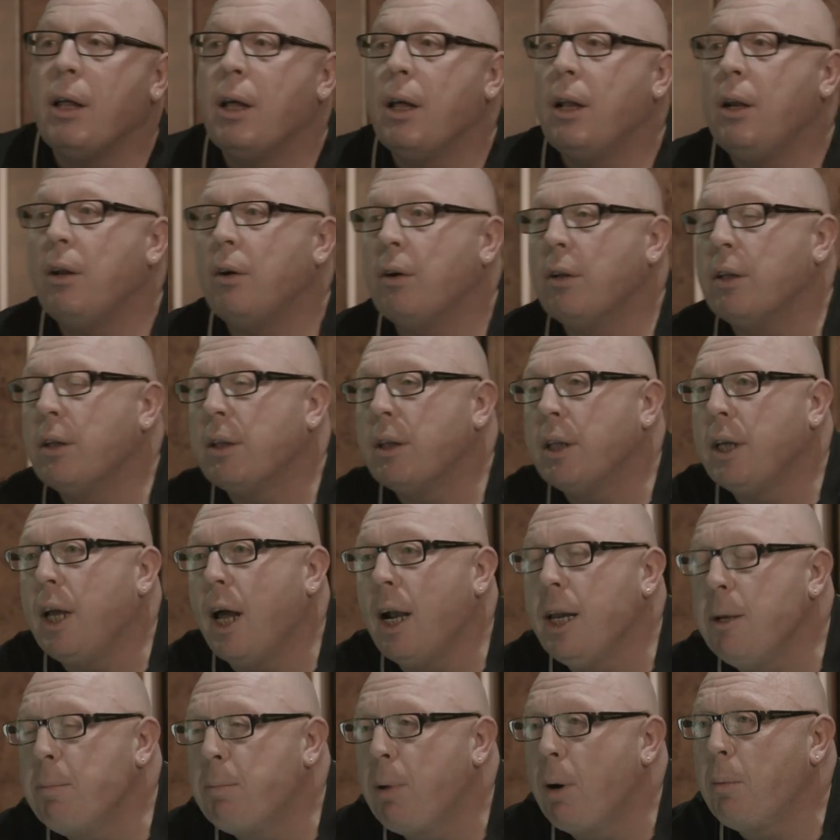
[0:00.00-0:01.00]
Look, the
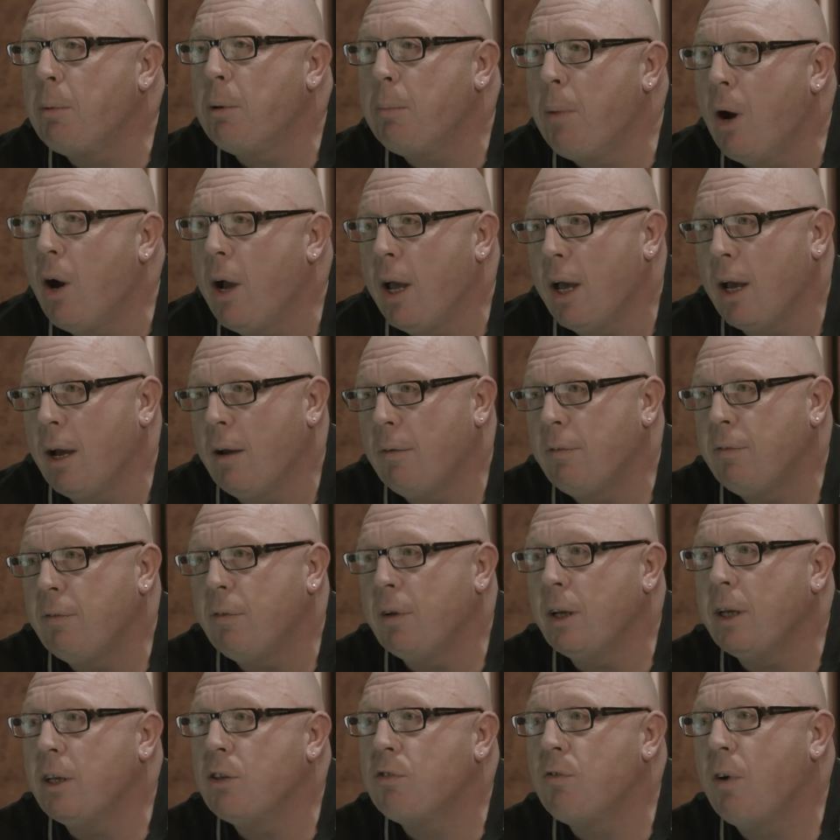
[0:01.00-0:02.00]
only problem I
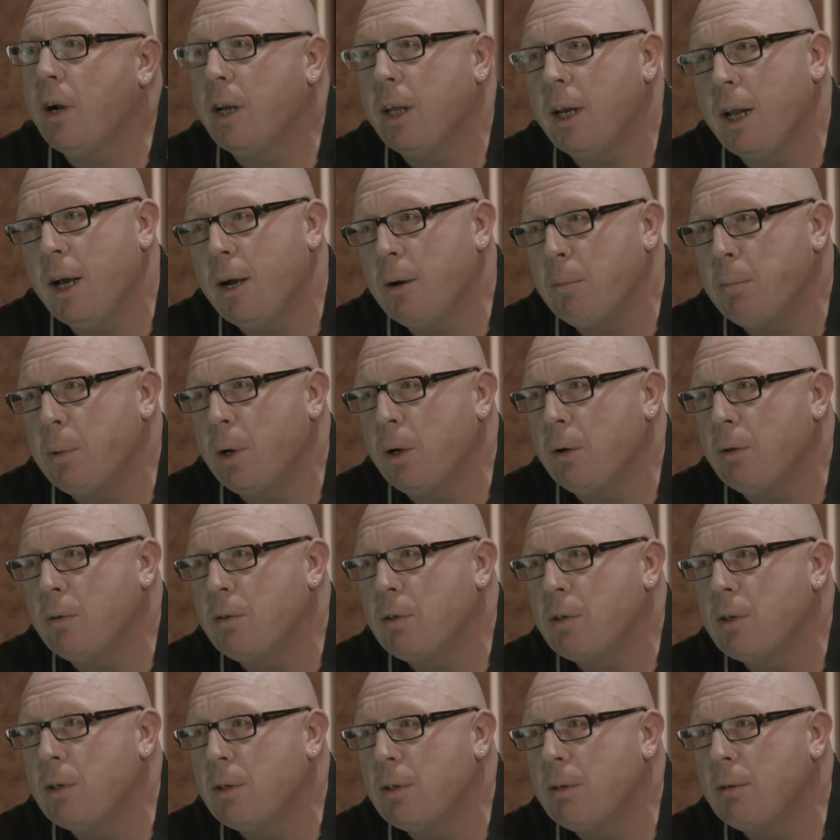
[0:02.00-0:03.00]
have is running out of
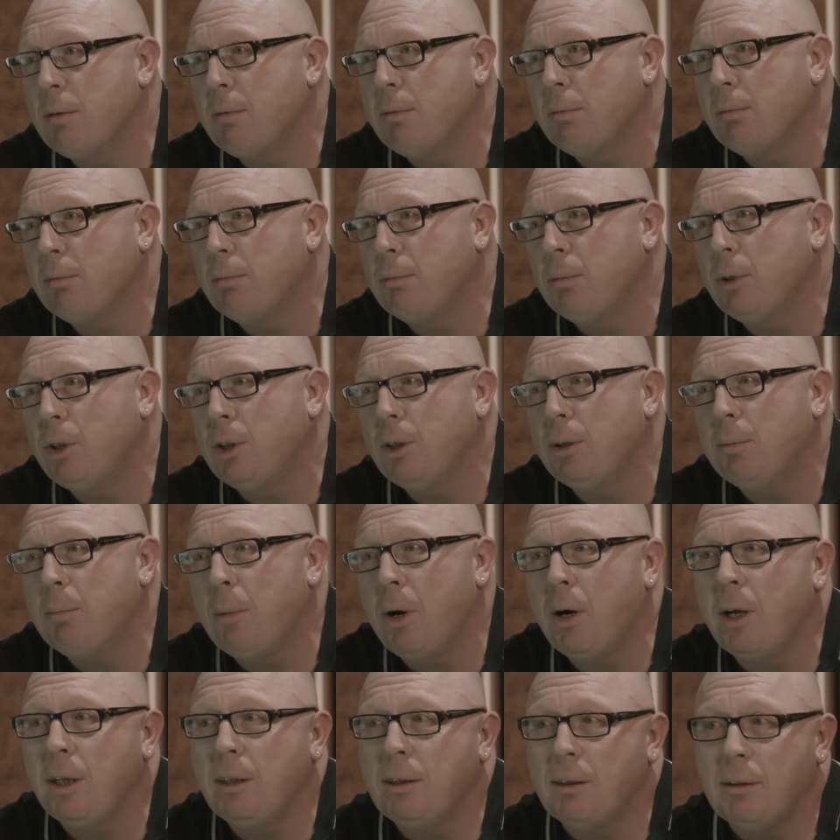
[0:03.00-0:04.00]
booze. Would you
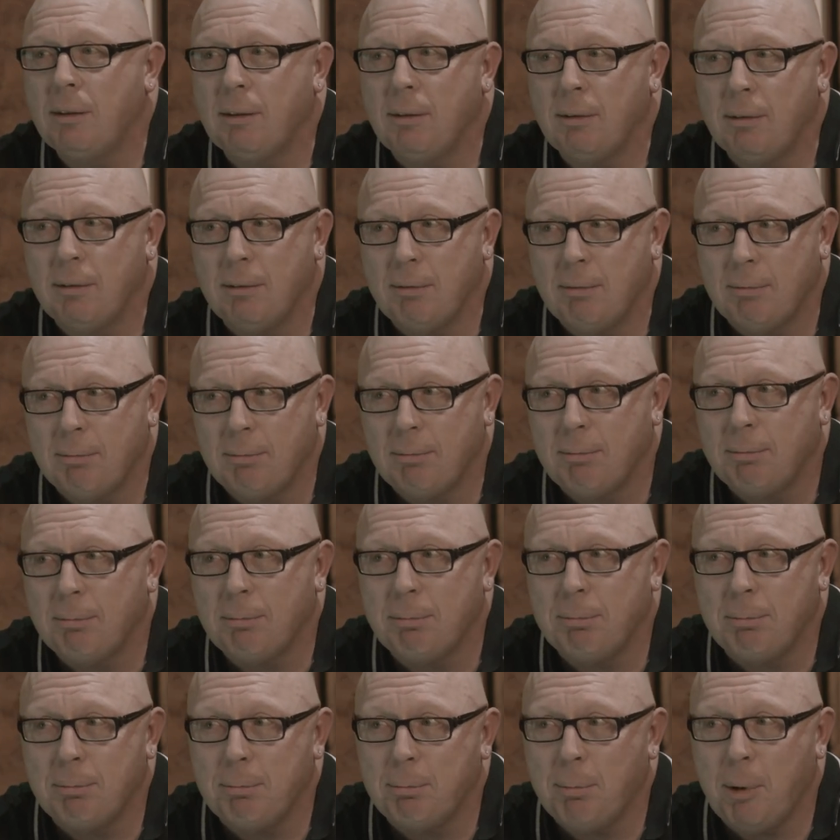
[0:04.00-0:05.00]
mind
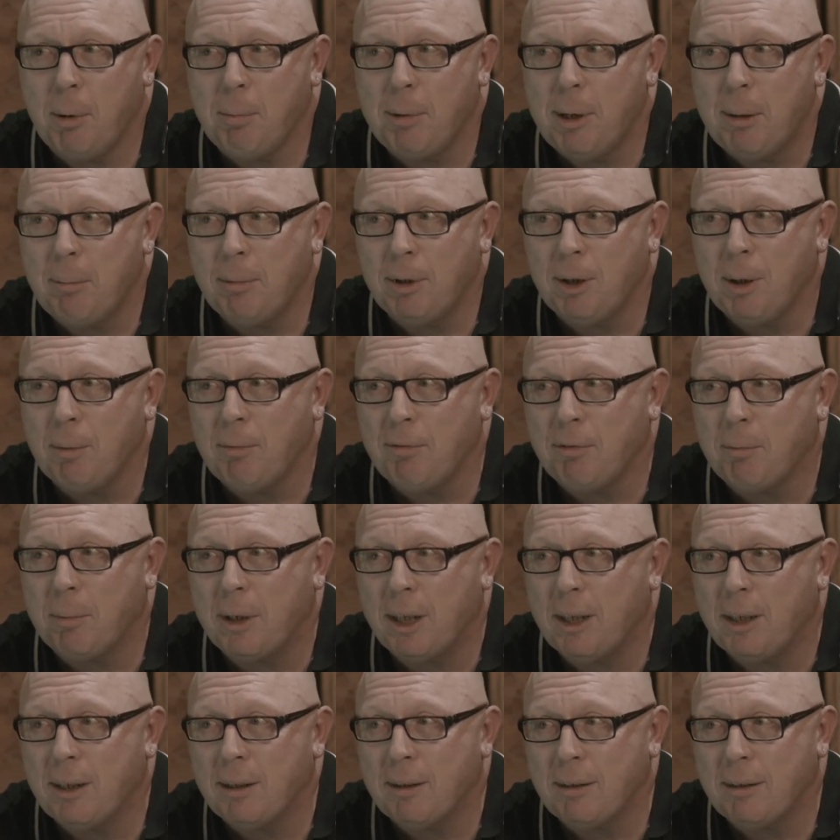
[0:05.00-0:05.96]
popping up the shop for me?